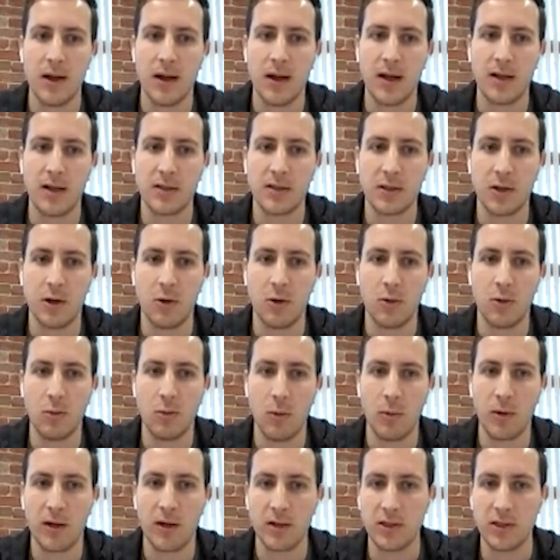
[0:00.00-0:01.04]
And so
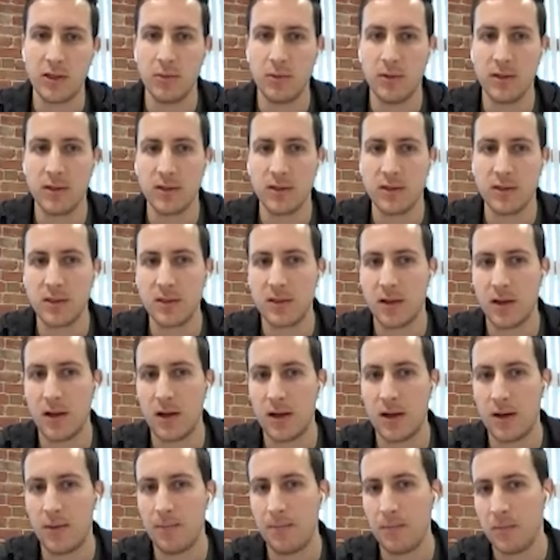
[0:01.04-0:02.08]
what we could do is,
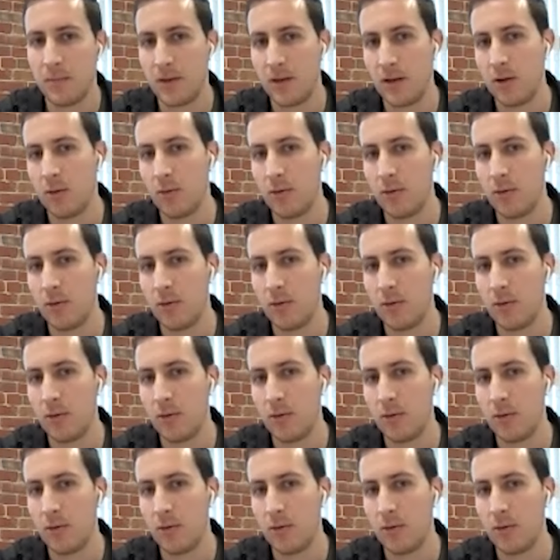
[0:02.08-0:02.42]
when